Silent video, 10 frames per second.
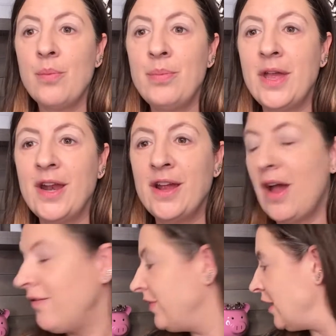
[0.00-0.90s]
beginning
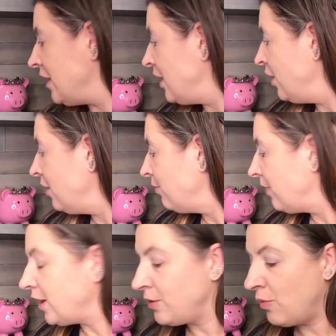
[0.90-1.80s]
of the year
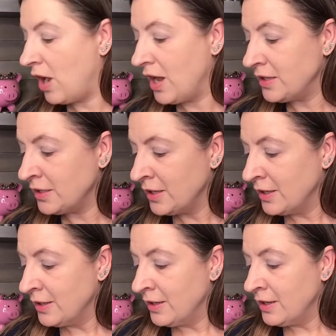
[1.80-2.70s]
when you want,
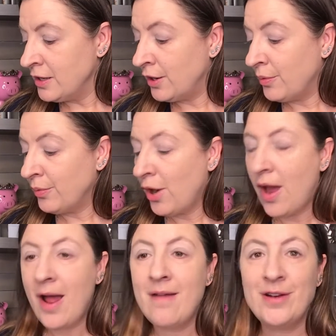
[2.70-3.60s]
you know, we're not
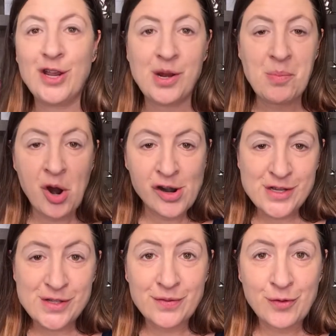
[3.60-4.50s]
having any
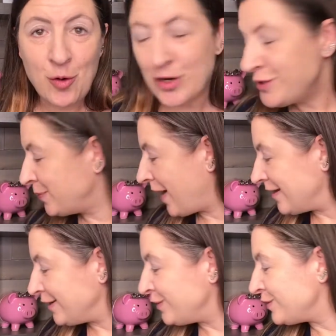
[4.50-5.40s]
parties, of course, but
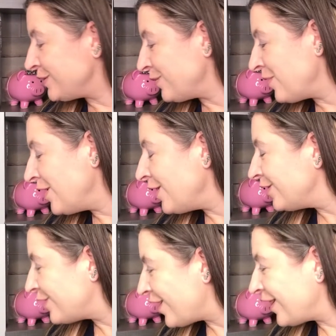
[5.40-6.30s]
you still
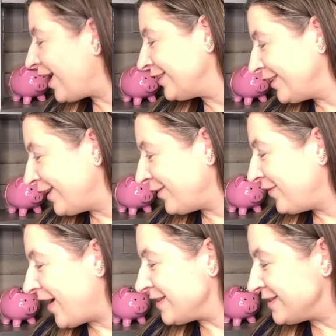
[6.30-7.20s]
want to look a little
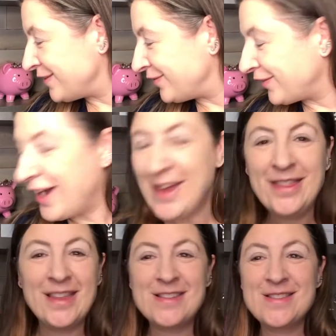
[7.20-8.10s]
festive, right?
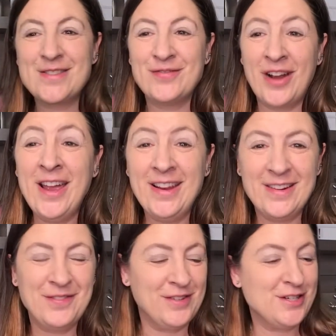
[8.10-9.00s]
That's right,
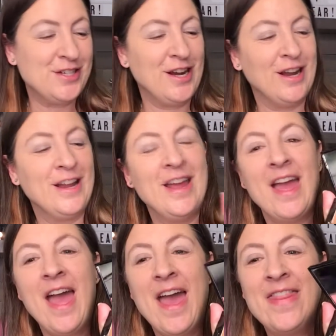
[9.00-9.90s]
for sure.
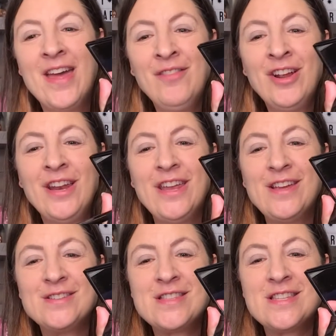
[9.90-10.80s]
And then we're going to
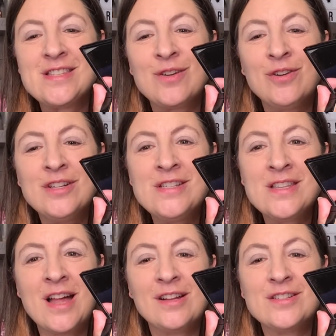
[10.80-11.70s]
use this gorgeous
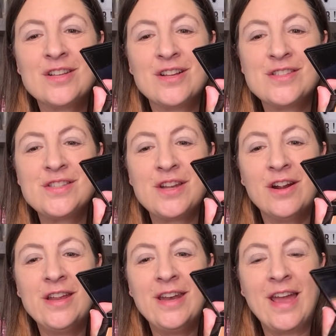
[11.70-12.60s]
color. It's called
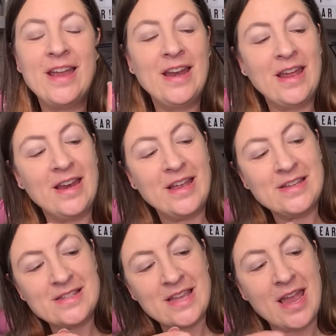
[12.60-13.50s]
Starry Night. It
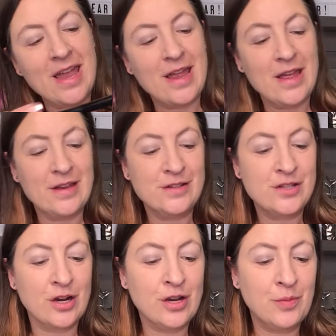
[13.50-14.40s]
is a
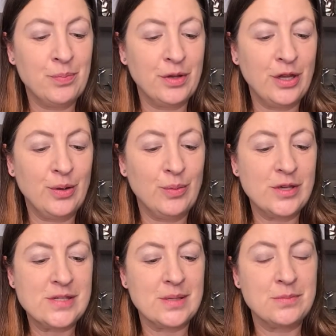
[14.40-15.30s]
dark blue with
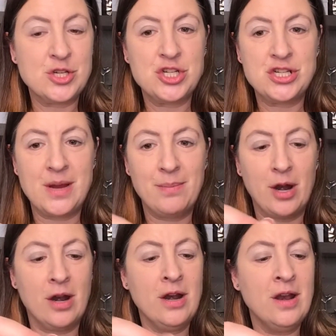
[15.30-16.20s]
some
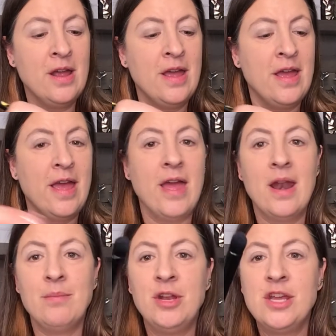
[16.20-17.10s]
shimmer. And
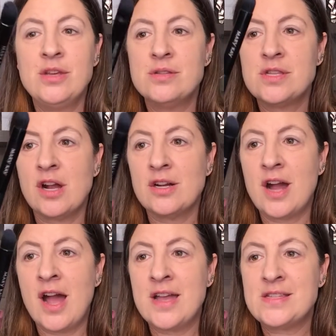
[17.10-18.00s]
I'm going to use our
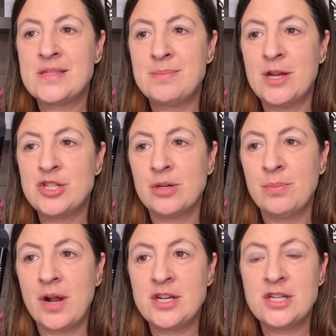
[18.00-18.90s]
eye smudger
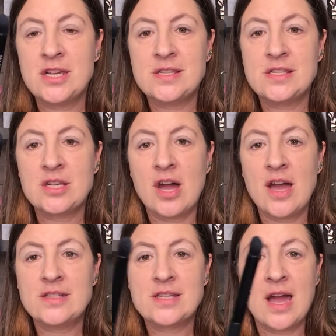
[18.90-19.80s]
brush because it's got